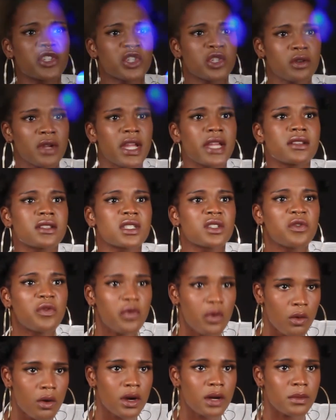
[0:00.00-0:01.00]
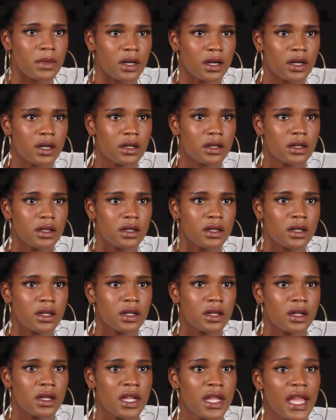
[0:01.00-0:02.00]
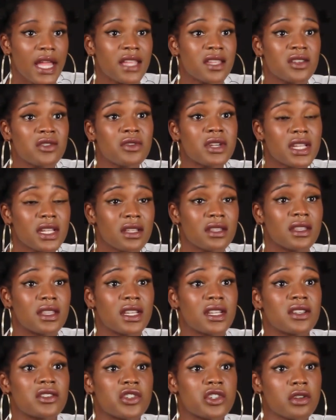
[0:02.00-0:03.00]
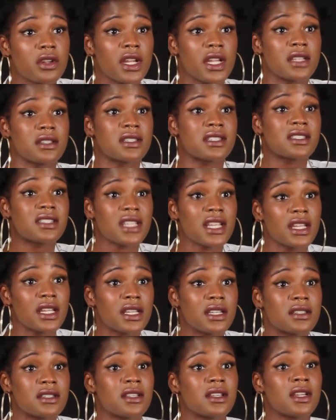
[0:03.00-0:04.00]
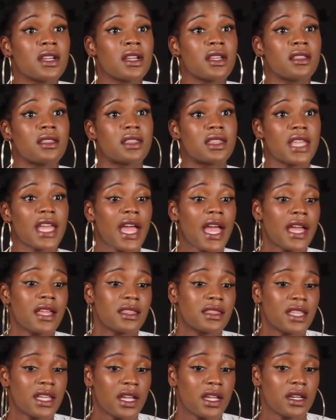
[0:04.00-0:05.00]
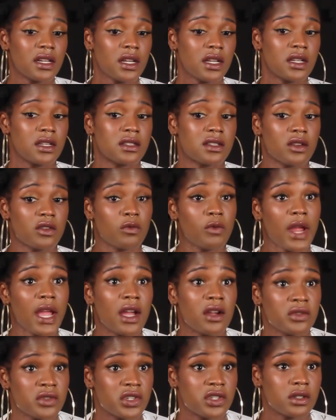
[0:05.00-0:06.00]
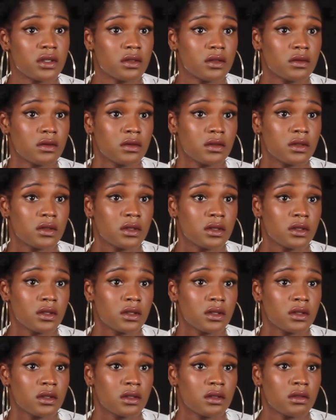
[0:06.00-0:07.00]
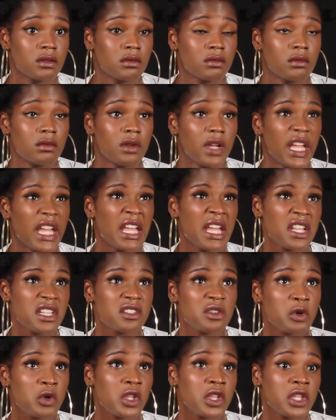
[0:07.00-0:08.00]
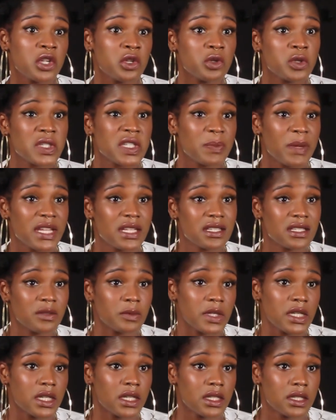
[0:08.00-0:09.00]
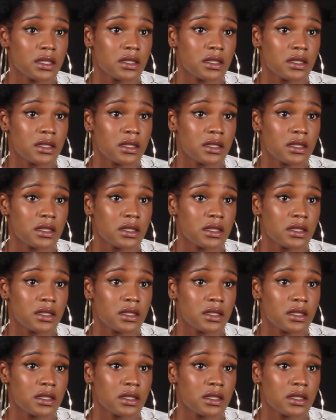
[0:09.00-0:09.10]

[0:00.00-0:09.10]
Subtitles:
transformer, and you can then transcend that is around you. And that's a really cool space to be in.